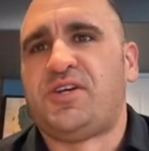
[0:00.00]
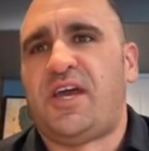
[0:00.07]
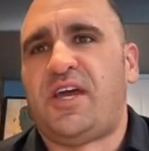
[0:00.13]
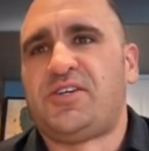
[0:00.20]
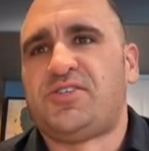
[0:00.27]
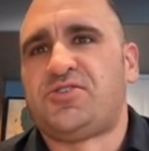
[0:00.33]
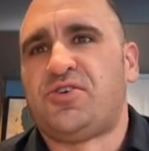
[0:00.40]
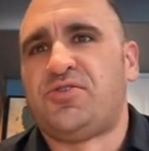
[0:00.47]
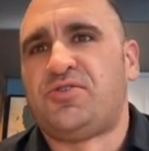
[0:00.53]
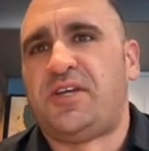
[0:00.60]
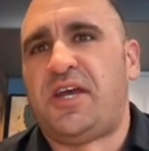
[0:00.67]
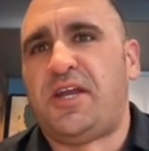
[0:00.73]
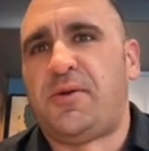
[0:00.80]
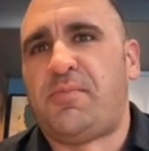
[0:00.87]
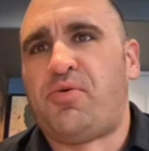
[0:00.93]
external
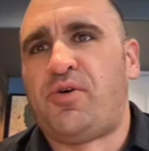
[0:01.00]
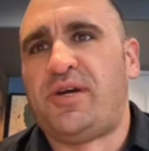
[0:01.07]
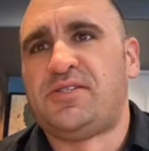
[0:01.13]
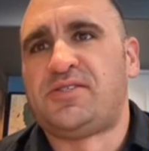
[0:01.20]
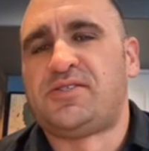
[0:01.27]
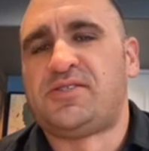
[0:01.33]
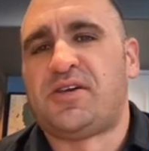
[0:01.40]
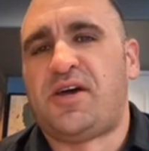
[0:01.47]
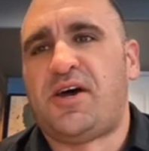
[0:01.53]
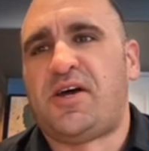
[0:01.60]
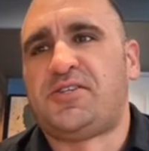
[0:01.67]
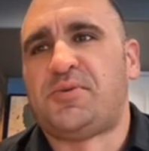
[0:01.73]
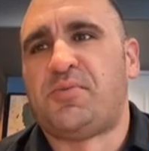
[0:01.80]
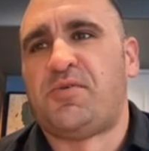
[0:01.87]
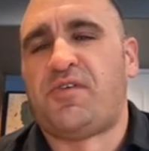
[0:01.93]
data points
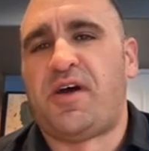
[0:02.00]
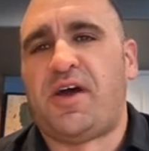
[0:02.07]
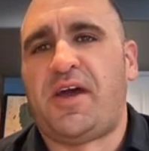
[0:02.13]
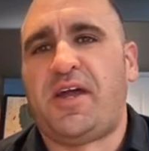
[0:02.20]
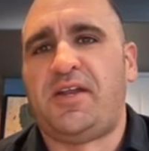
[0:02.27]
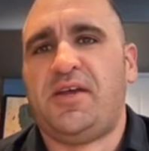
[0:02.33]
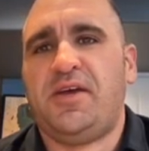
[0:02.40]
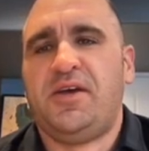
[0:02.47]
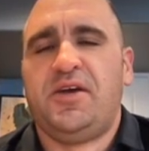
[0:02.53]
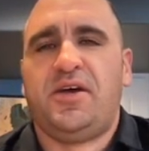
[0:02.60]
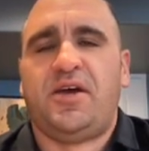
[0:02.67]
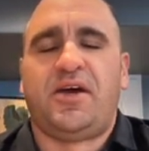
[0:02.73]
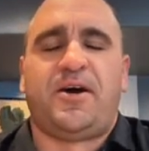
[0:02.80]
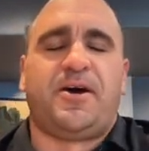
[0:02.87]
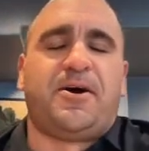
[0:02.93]
to provide
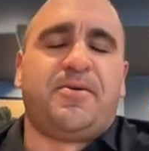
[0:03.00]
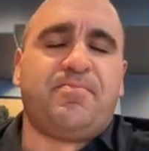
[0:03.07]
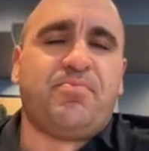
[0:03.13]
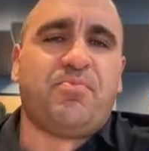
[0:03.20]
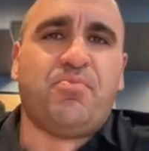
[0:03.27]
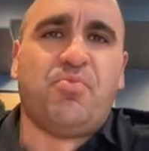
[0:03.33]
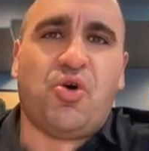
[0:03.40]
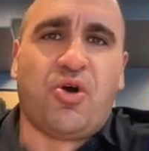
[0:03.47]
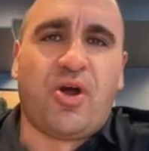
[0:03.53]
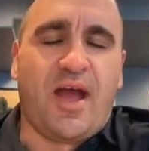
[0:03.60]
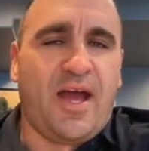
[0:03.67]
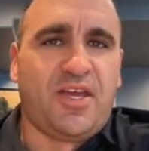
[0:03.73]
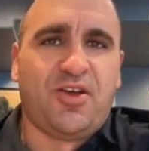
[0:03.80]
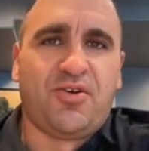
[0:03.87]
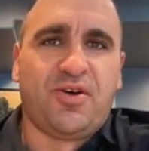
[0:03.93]
more
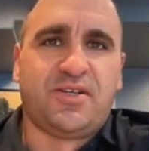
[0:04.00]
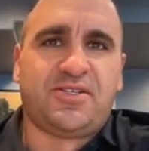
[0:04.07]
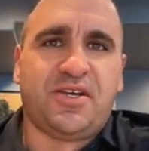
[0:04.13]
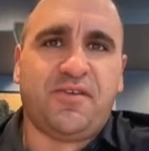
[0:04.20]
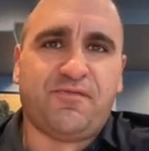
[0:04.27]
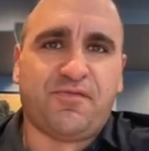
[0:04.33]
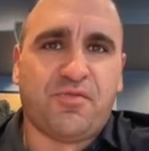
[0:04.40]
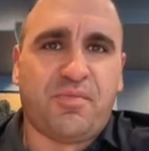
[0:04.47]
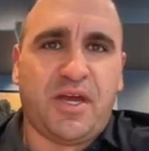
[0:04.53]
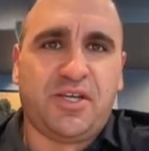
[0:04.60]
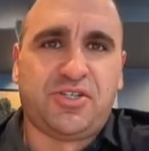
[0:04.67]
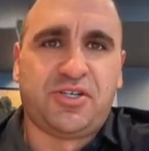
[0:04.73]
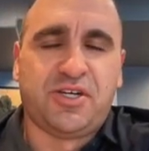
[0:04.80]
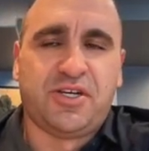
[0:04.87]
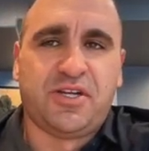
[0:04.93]
accurate
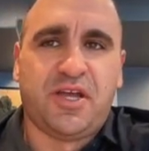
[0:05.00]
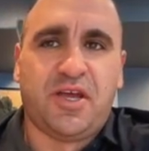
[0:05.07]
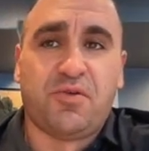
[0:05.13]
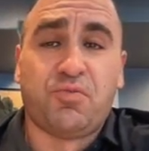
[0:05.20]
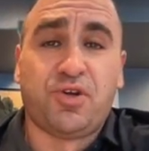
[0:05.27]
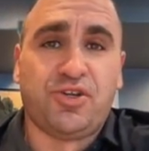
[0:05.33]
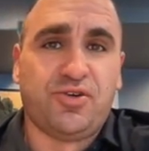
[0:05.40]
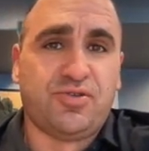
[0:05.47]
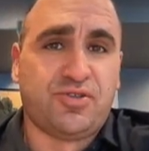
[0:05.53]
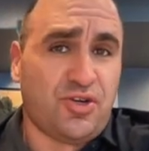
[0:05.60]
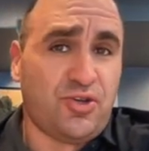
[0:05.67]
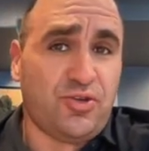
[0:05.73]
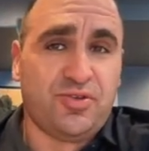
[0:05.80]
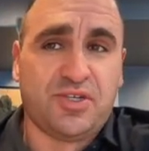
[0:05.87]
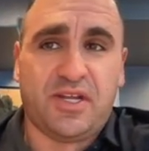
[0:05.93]
information and reduce
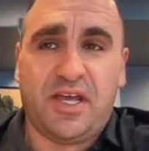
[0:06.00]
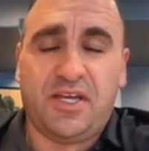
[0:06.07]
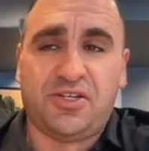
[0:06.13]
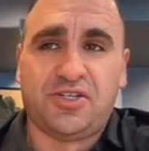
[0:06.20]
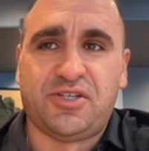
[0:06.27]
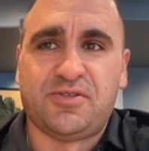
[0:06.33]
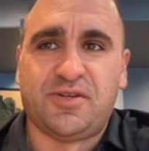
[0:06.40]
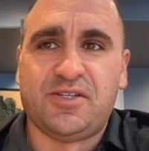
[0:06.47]
hallucination.